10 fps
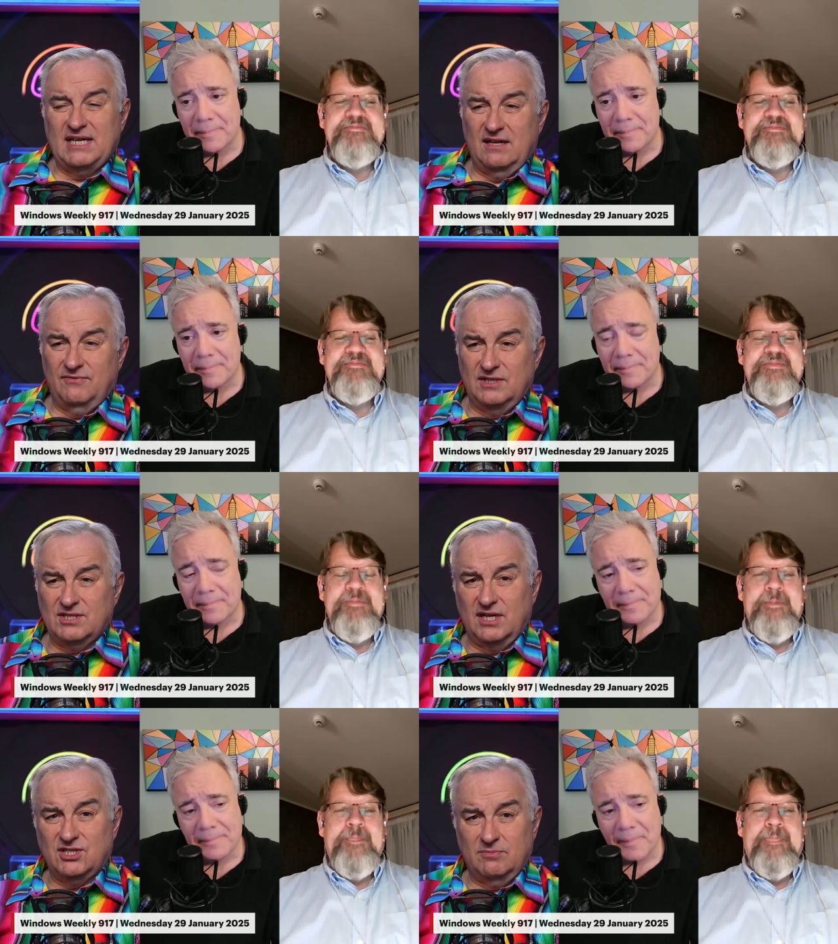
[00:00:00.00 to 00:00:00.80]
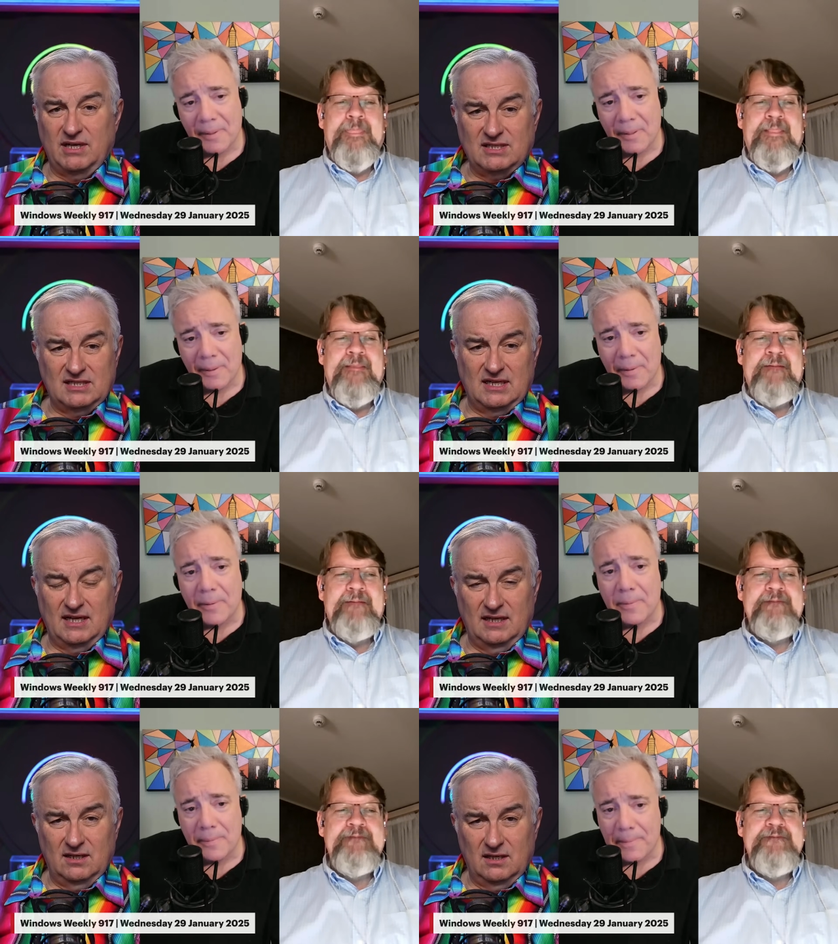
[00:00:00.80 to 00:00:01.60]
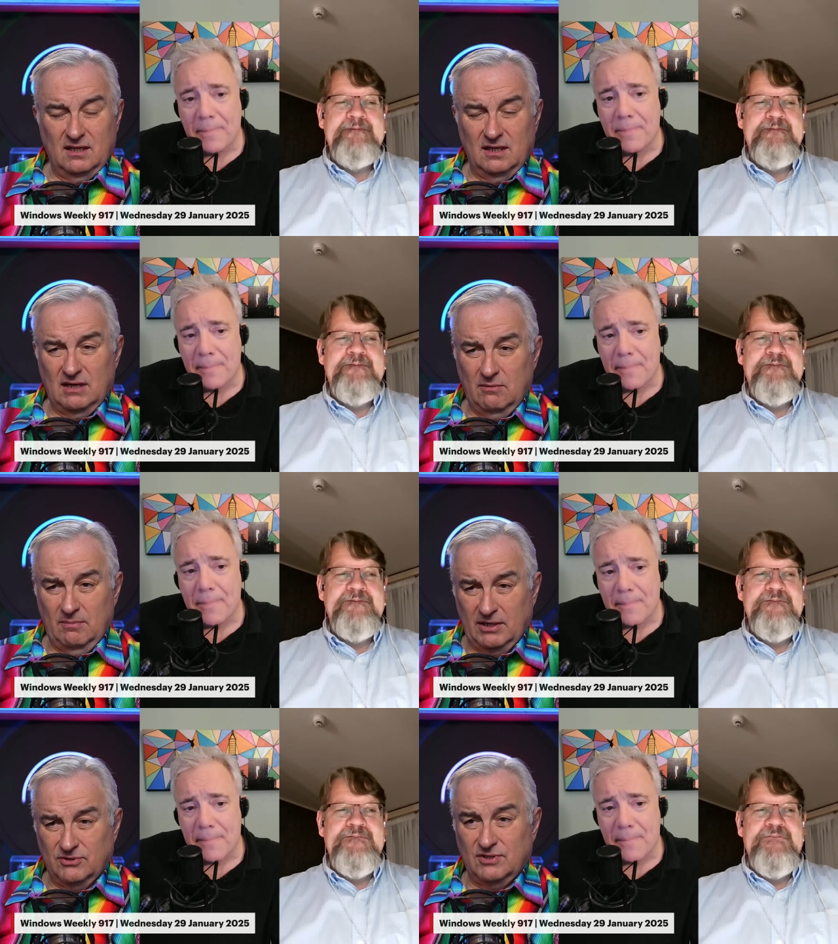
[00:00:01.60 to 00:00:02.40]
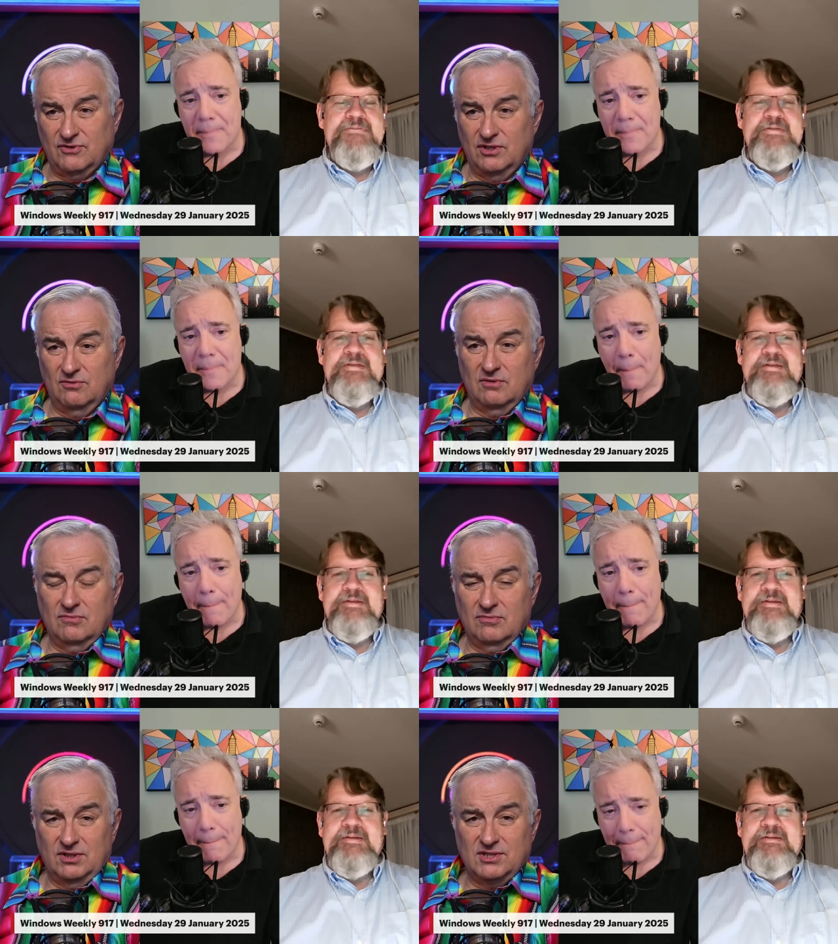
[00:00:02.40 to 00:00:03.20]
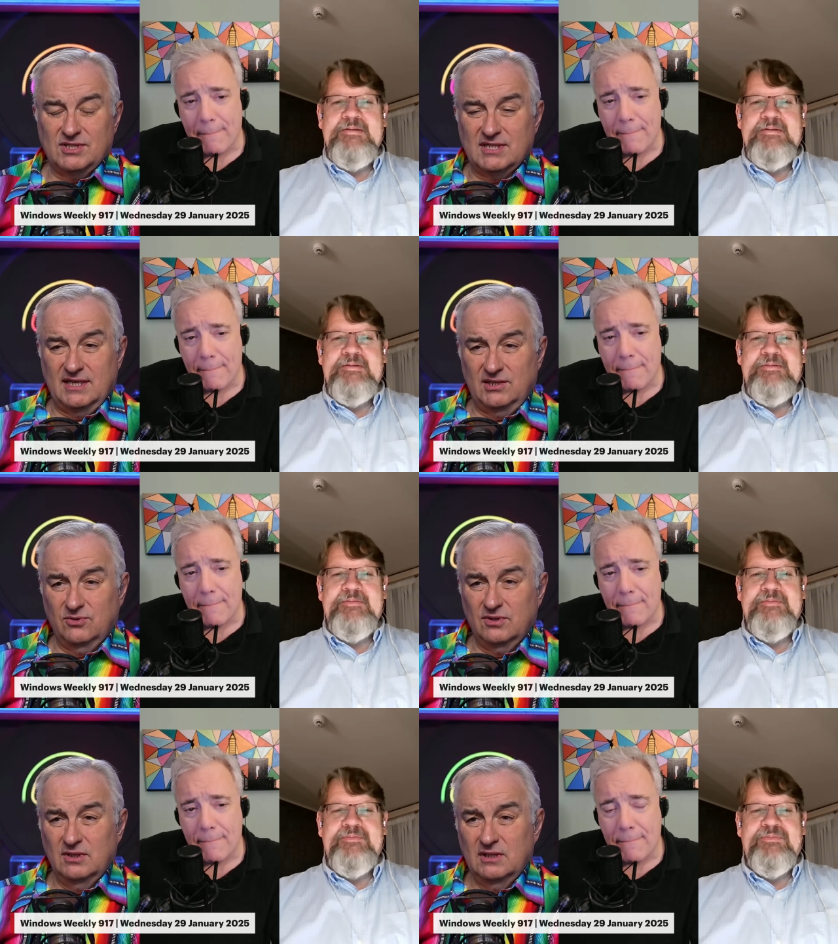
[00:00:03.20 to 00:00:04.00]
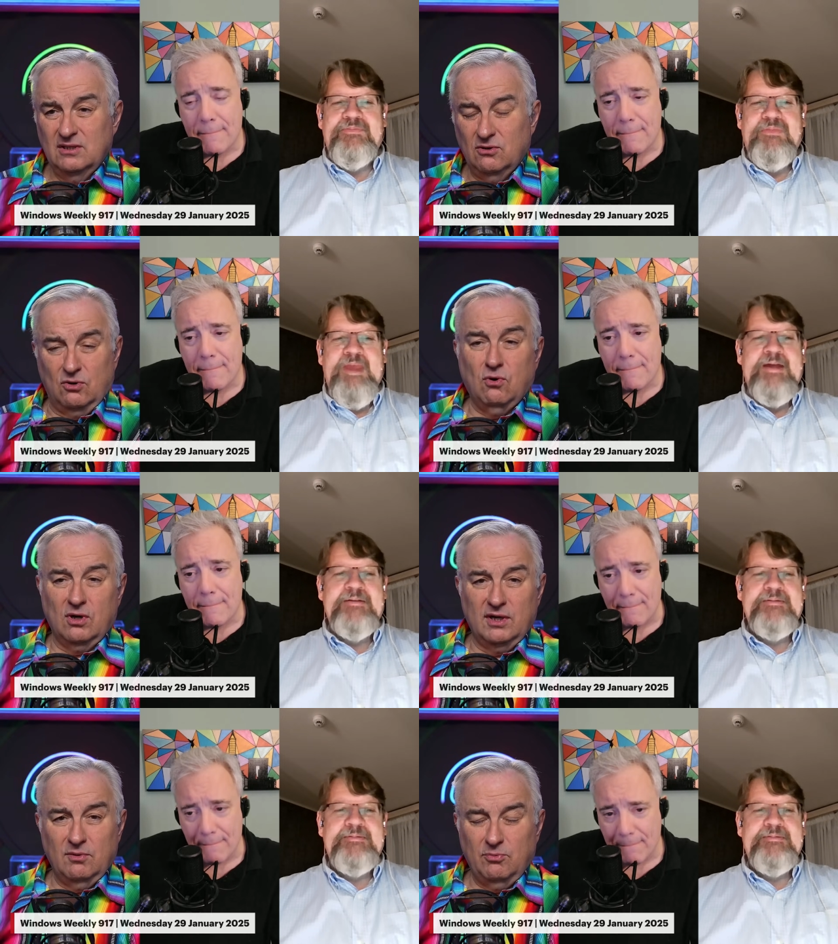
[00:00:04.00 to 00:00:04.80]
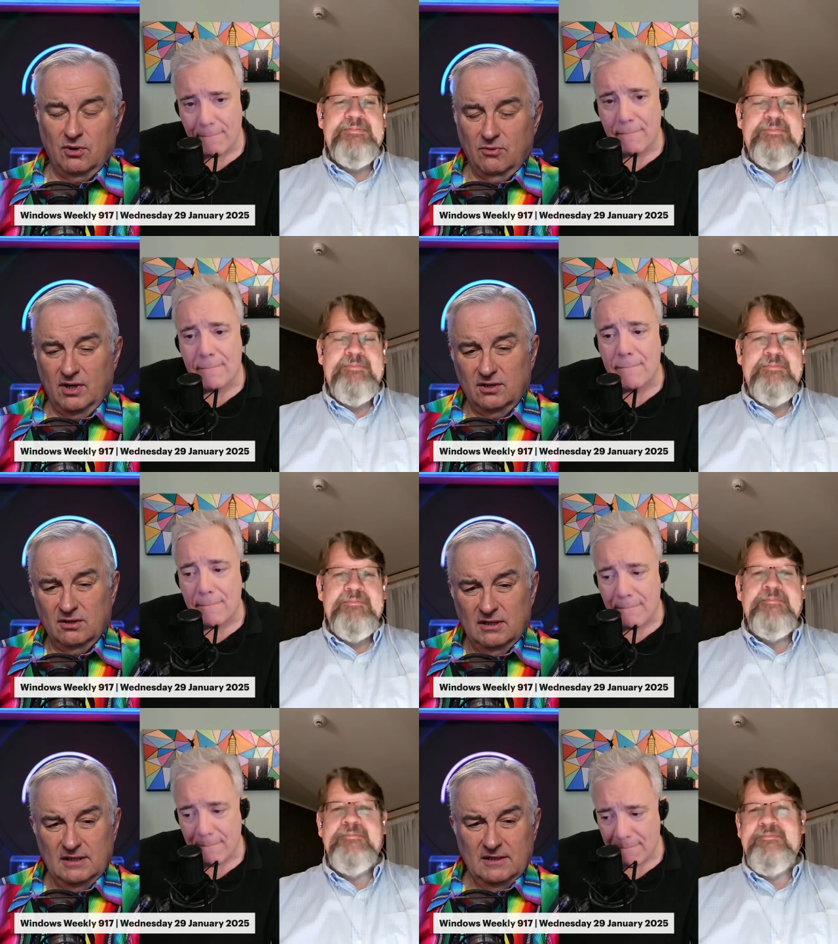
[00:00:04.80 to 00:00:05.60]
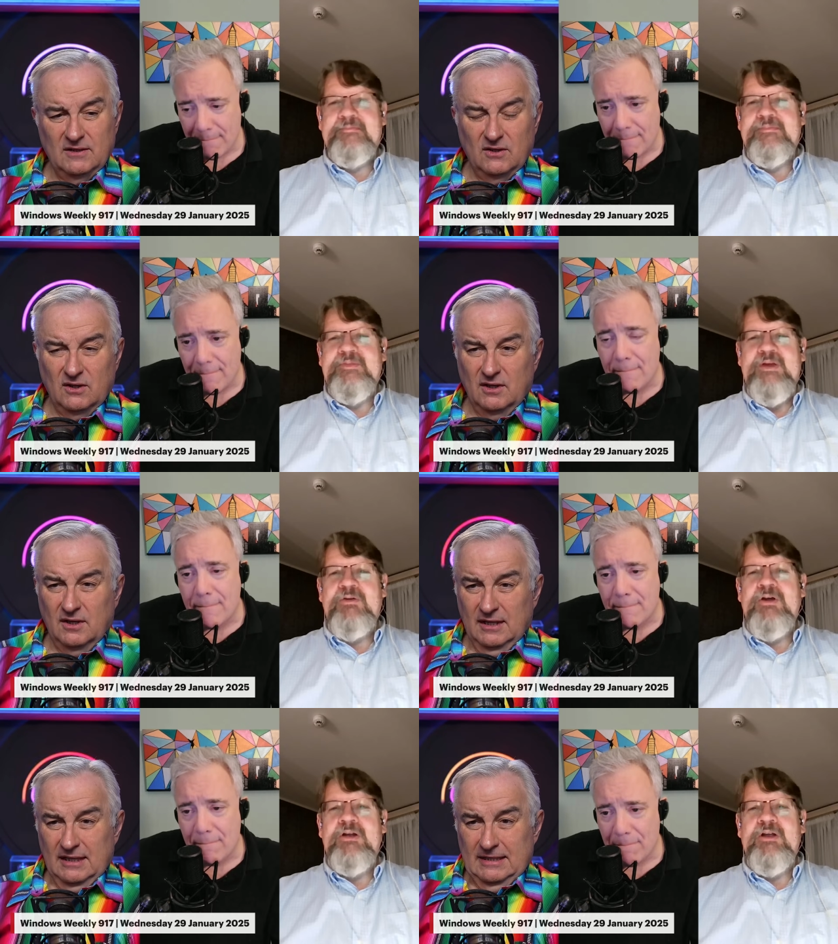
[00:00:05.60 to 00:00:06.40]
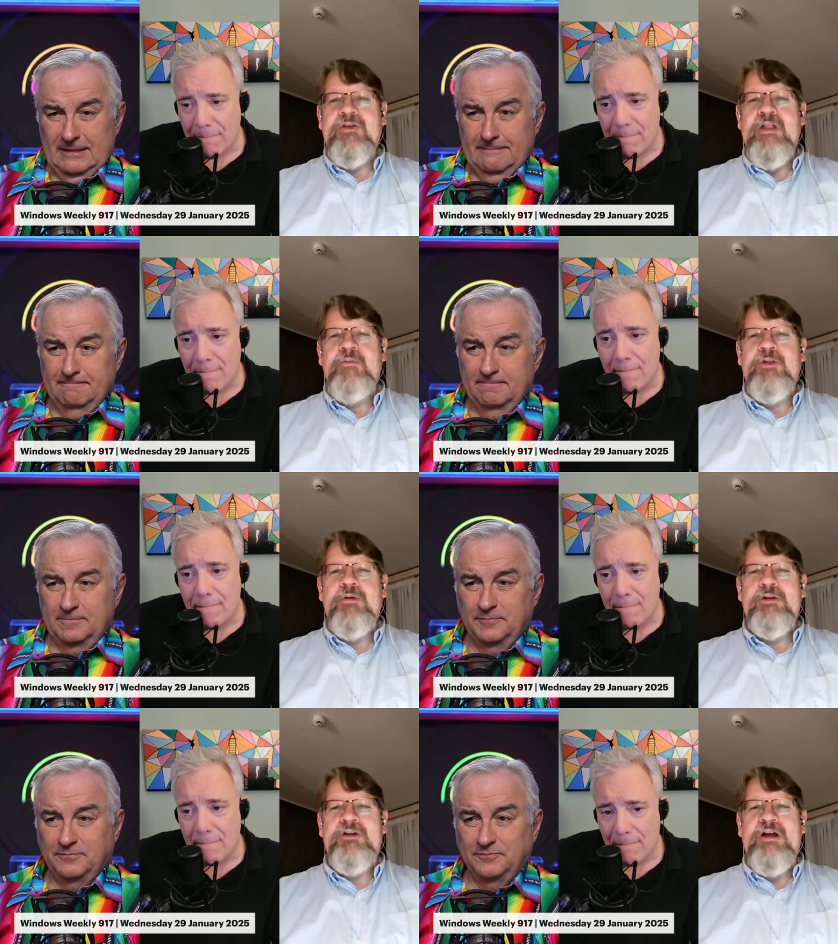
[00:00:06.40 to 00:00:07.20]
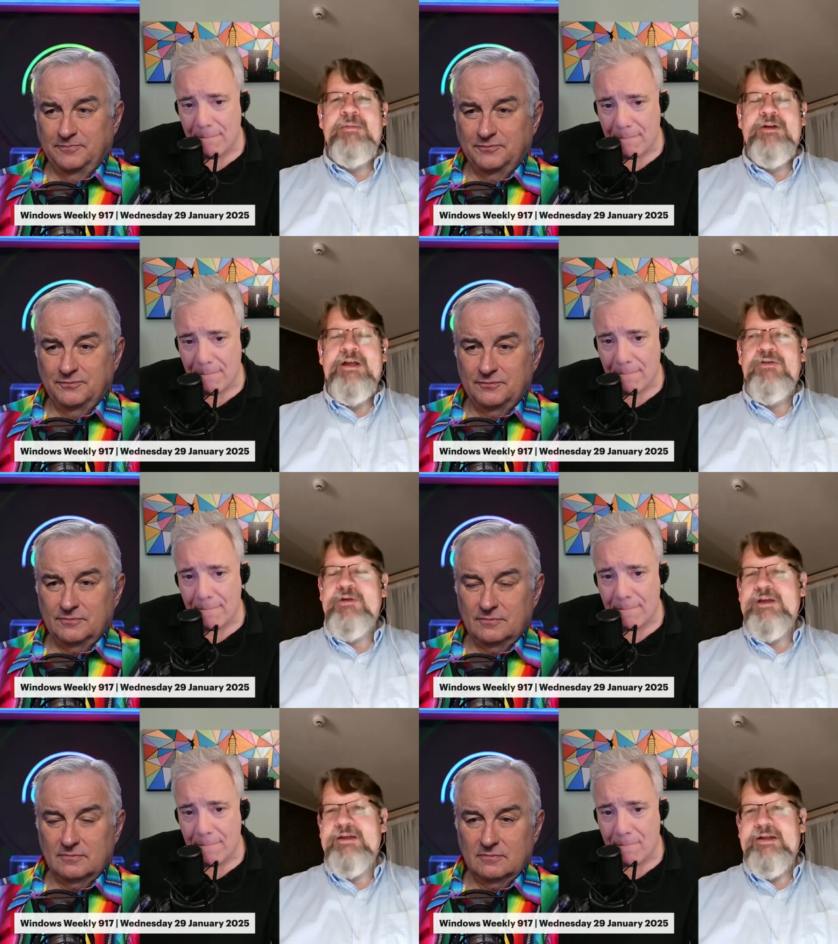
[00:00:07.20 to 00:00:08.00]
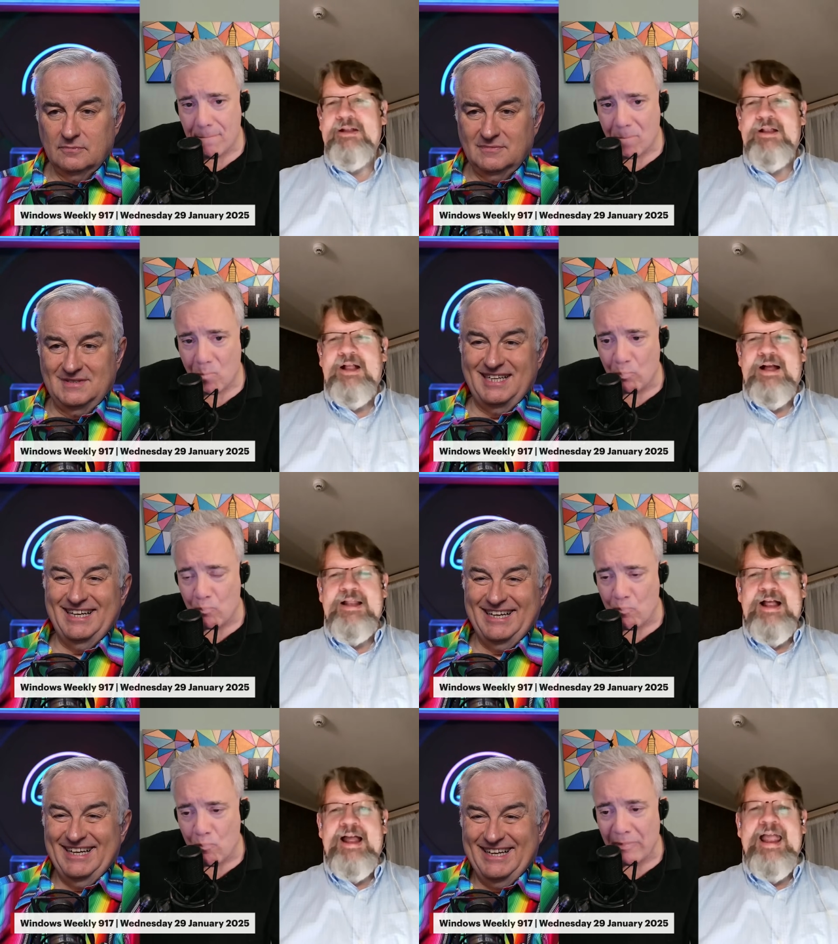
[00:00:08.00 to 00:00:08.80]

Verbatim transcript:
Speaker 1: out of the discussion about tonight. Uh, Microsoft's going to release its annual or yeah. quarterly report, rather.
Speaker 2: Oh, good, because then we'll know what to talk about next week. I, I,